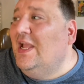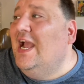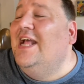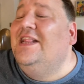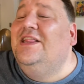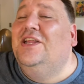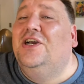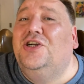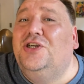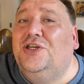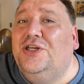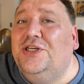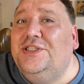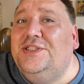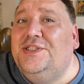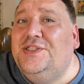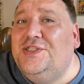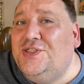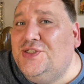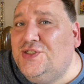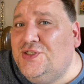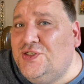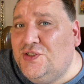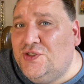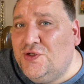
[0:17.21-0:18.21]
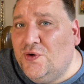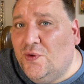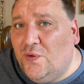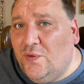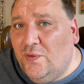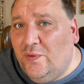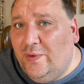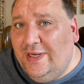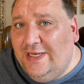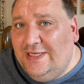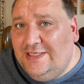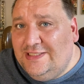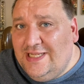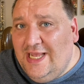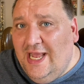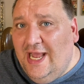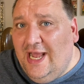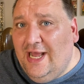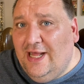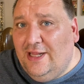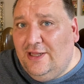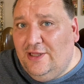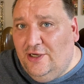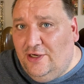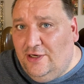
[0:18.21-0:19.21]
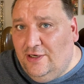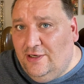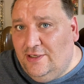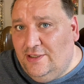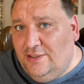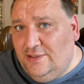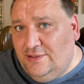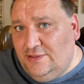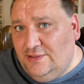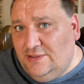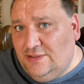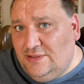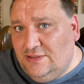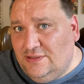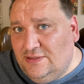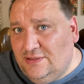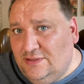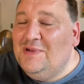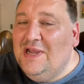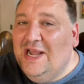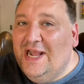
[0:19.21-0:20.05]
And they're good storytellers.